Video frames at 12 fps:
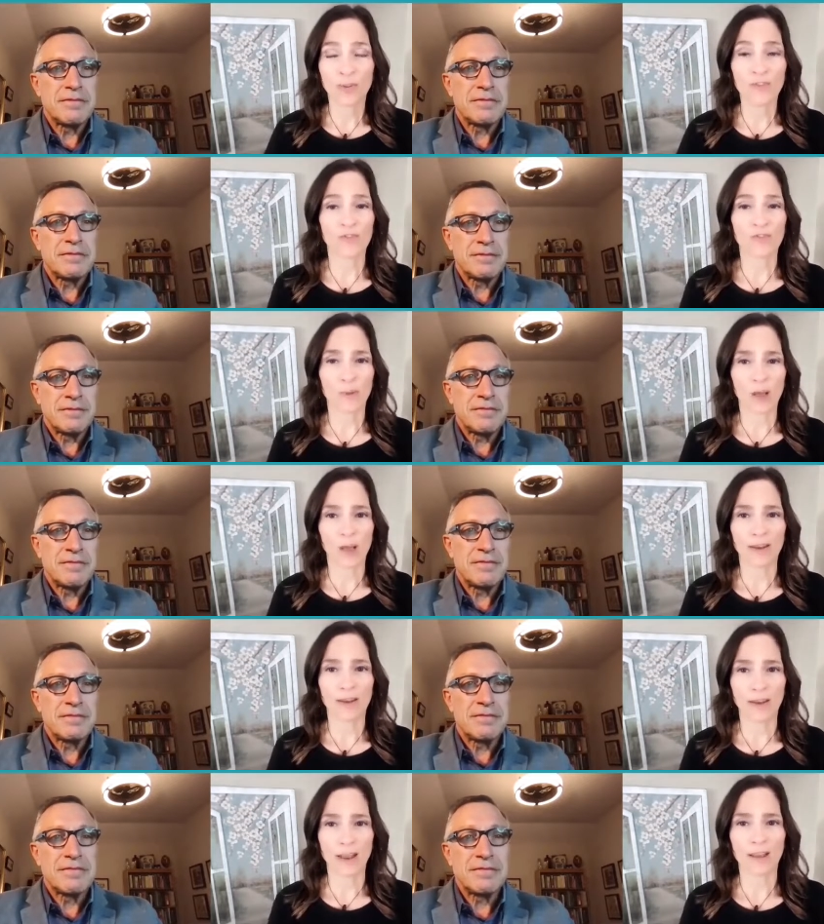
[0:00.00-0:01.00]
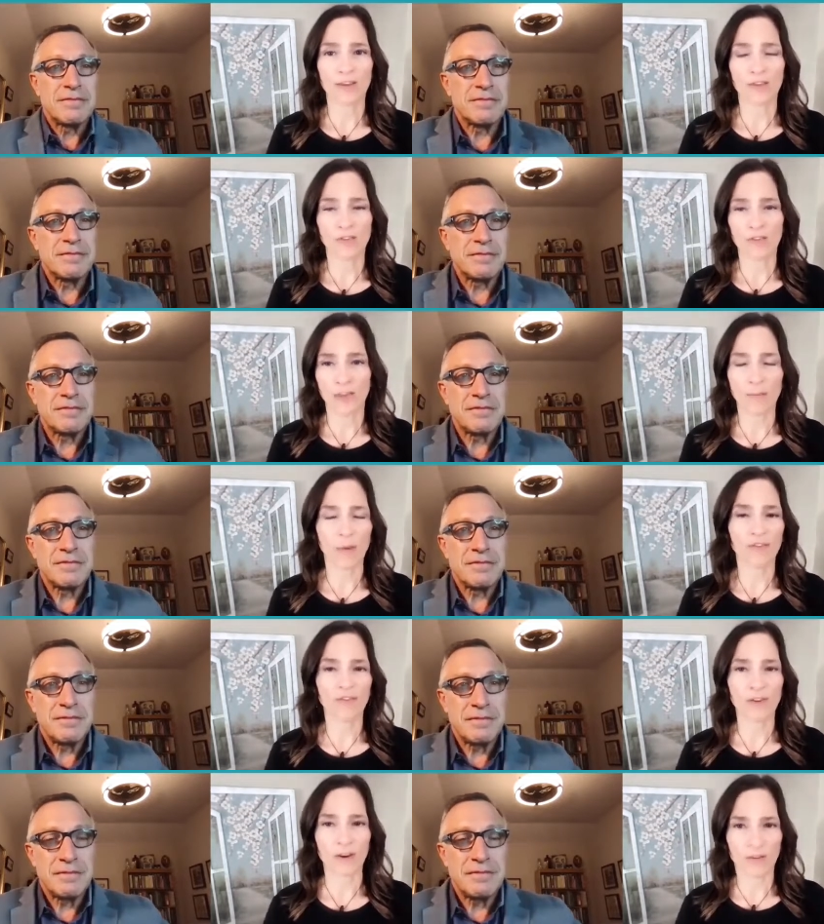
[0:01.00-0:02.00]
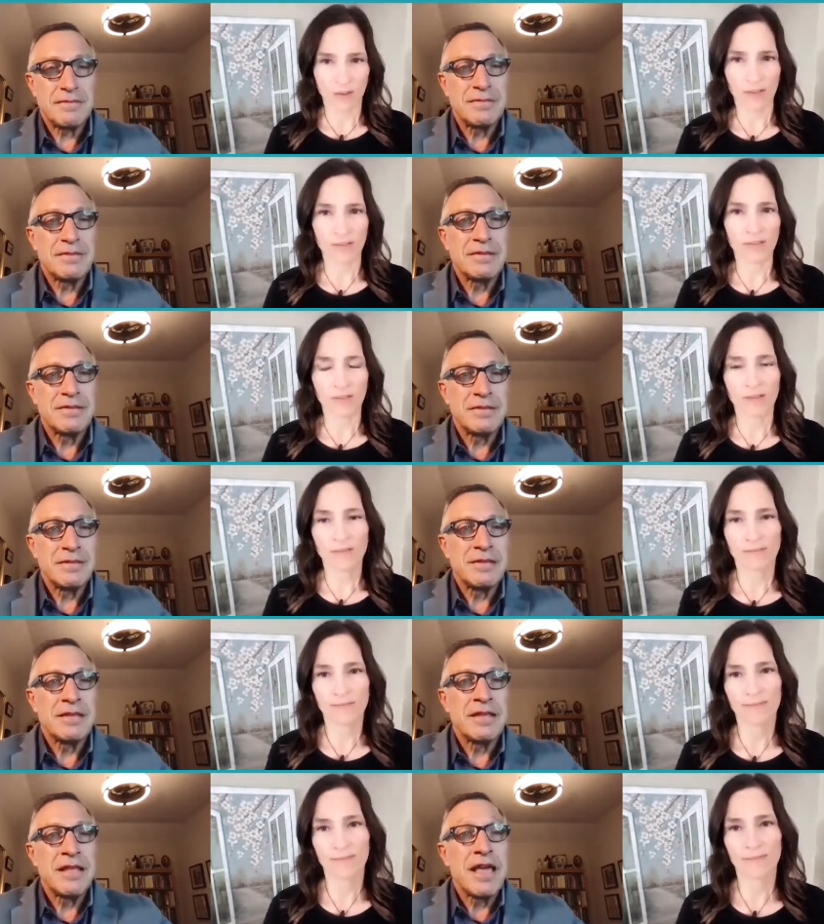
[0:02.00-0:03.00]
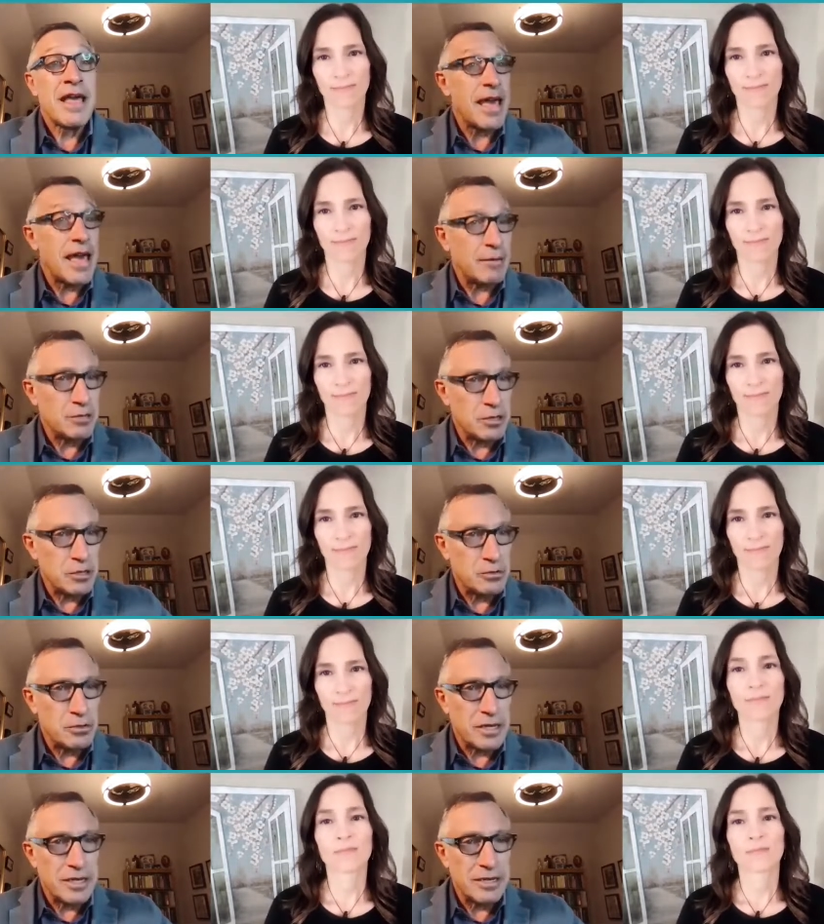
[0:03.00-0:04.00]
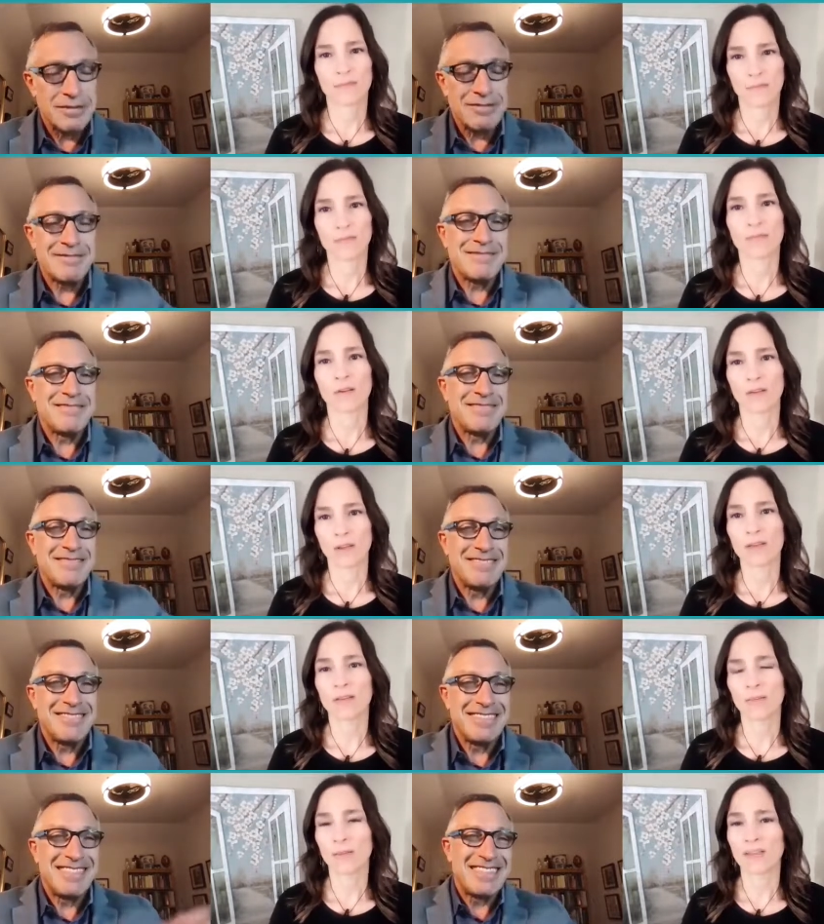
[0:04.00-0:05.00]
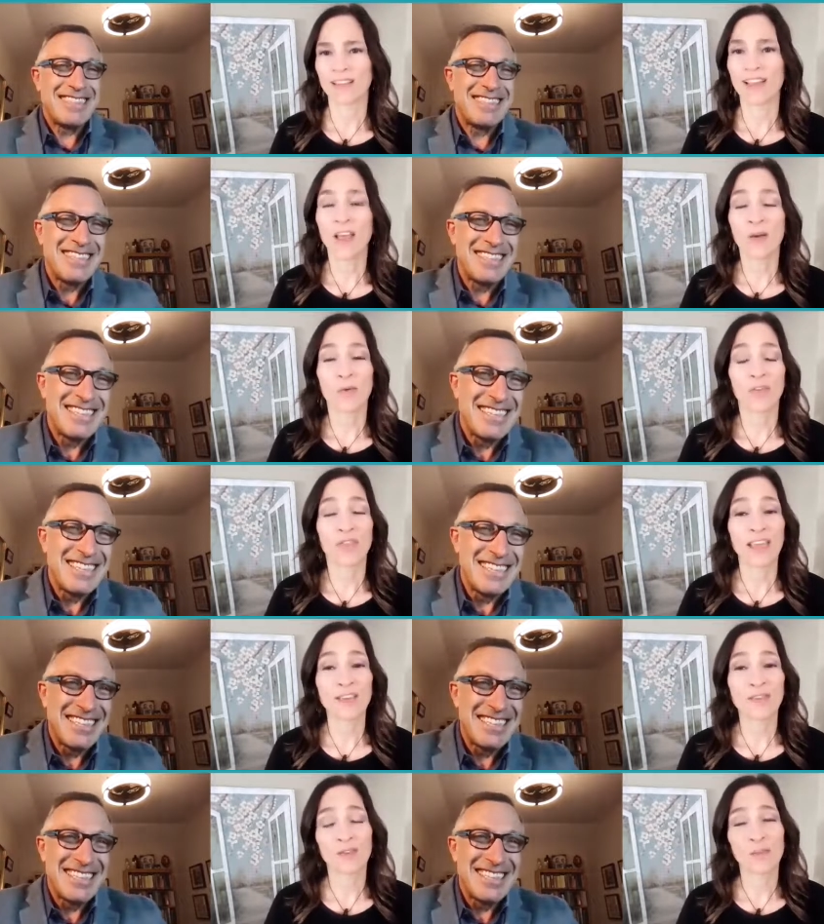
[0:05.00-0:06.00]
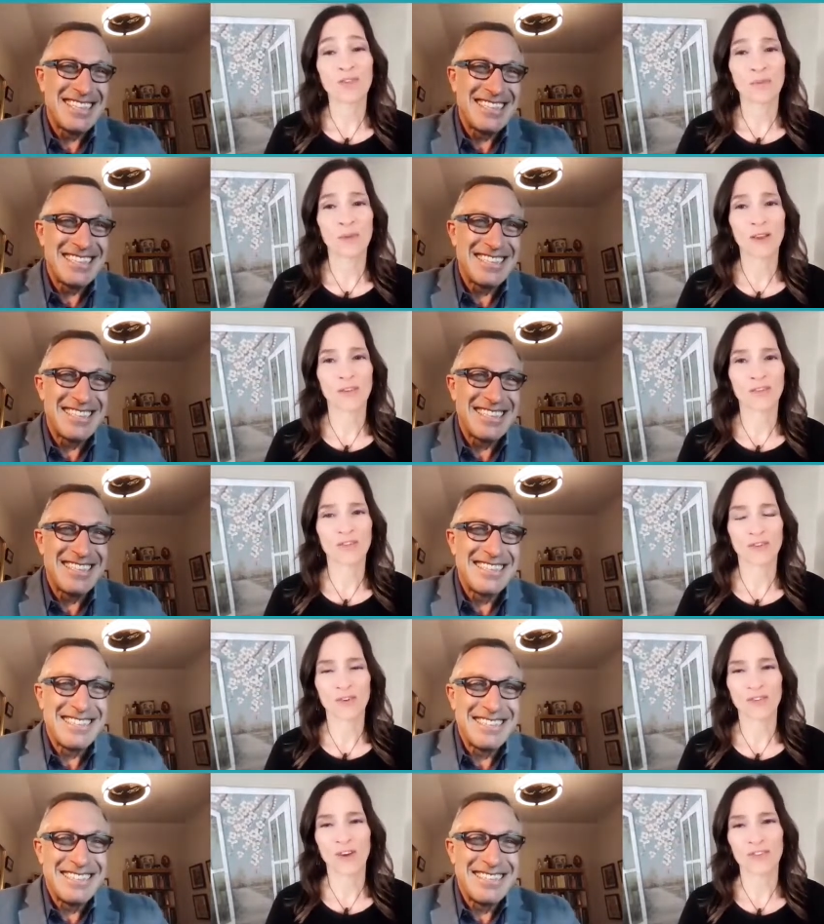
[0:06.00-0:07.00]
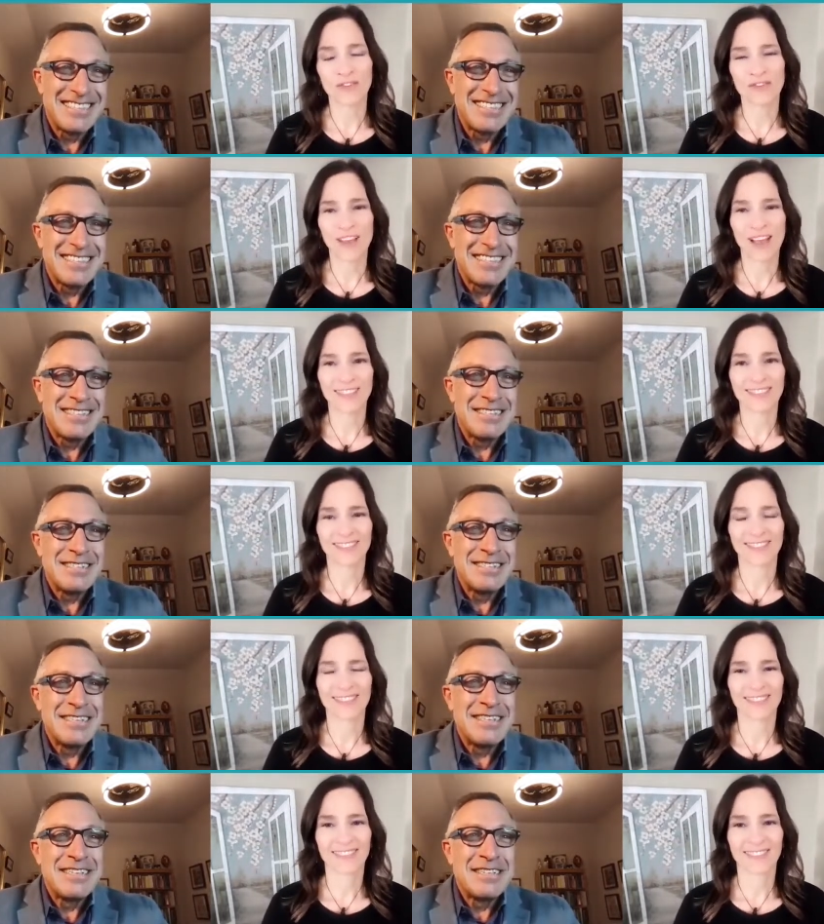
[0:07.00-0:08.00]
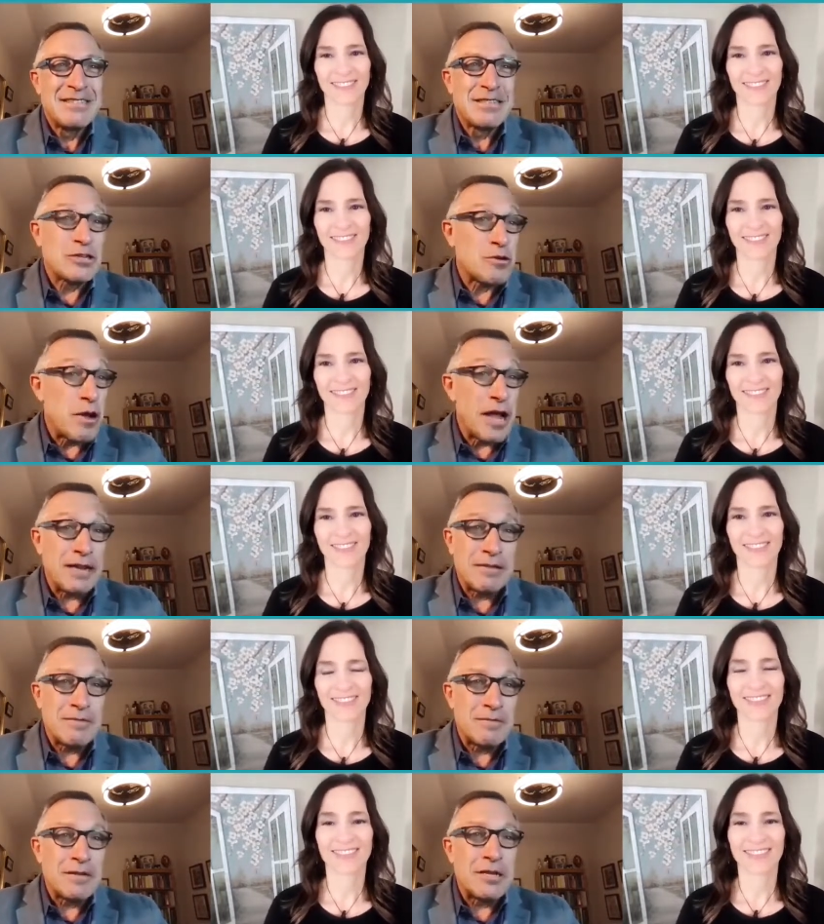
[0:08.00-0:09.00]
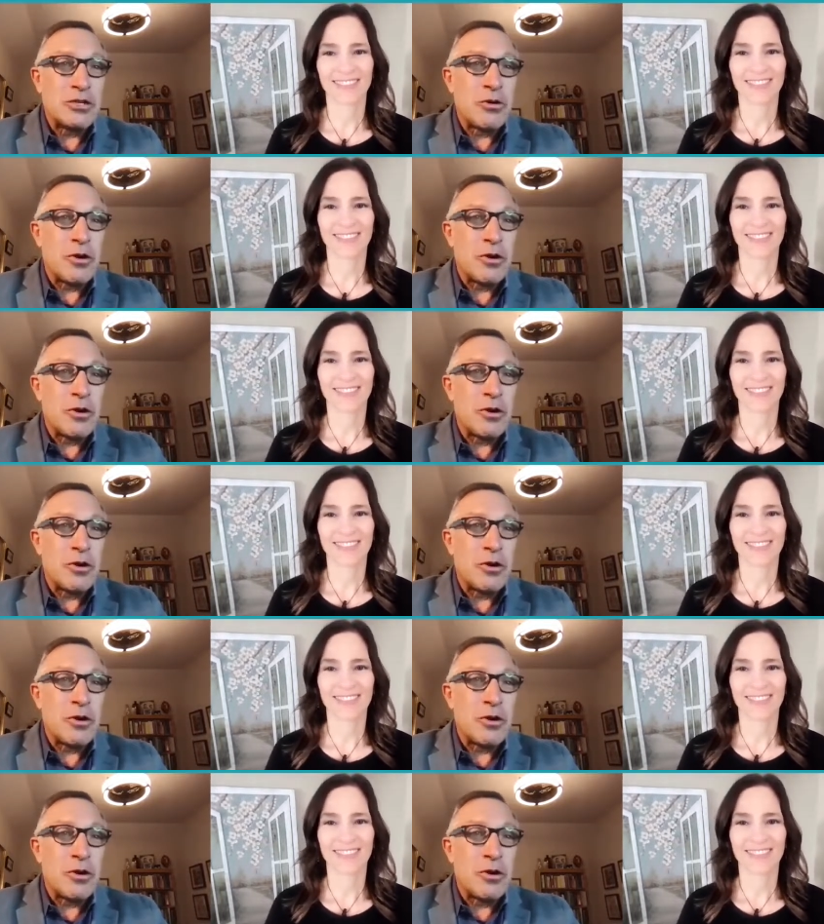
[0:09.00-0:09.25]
Speaker 1: research behind it? And you're saying Moducare does.
Speaker 2: Absolutely.
Speaker 1: Okay. Amazing. Well, thank you so much for being on the show, Dr. LaValle.
Speaker 2: It's great. Enjoy